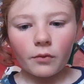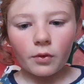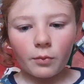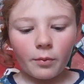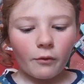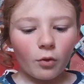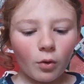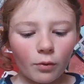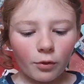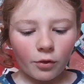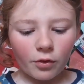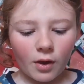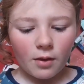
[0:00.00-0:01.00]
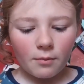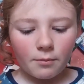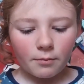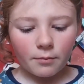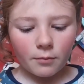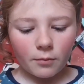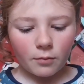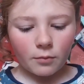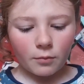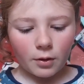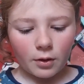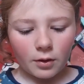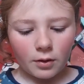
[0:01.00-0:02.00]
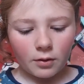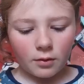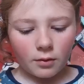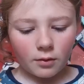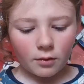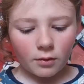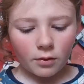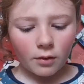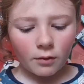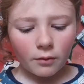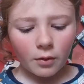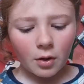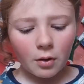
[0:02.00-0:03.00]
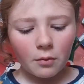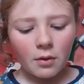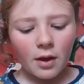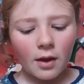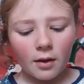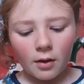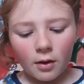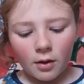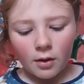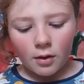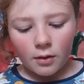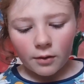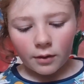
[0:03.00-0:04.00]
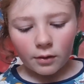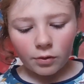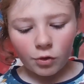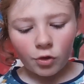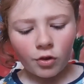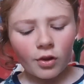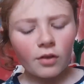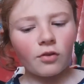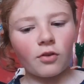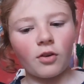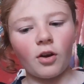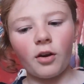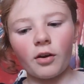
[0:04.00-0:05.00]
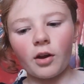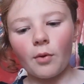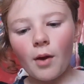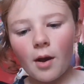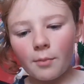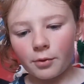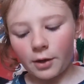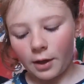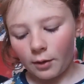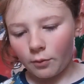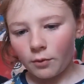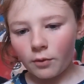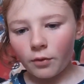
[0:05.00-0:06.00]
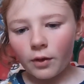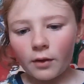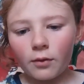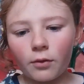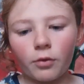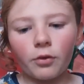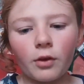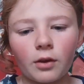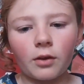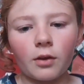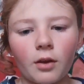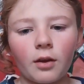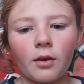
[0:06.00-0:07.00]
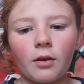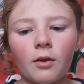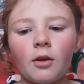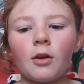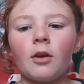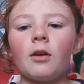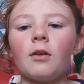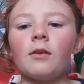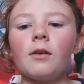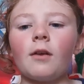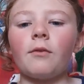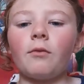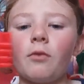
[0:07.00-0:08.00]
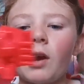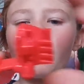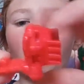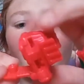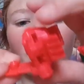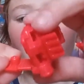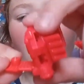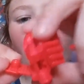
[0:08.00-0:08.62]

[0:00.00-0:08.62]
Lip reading: We've got the same. Wait, is that right? Oh yeah, the seats can't go up now. That's a thing. Yeah, yeah. The